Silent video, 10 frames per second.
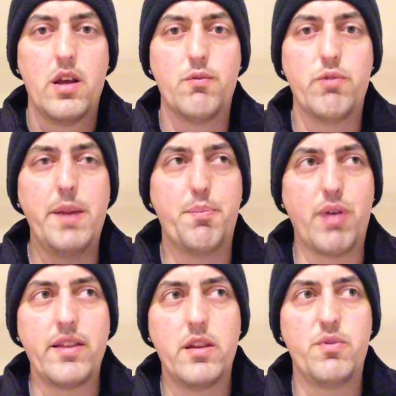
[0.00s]

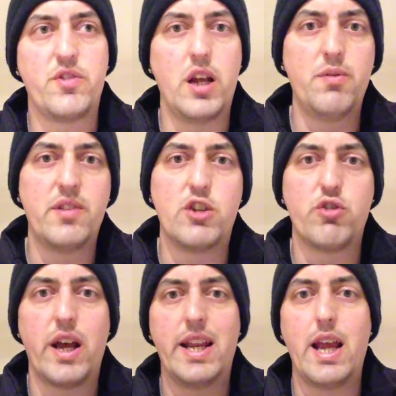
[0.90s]
rebrand themselves, and they're
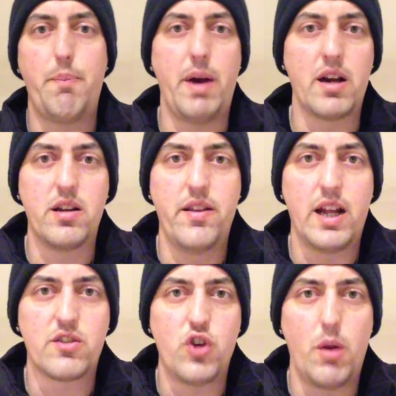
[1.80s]
trying to get back into
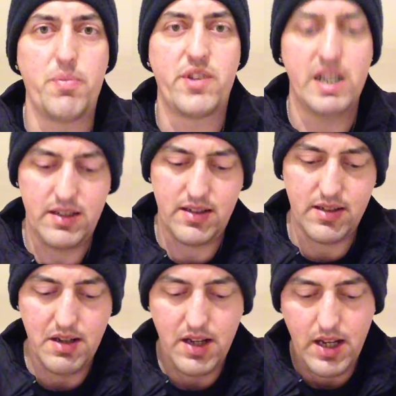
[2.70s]
that top 6,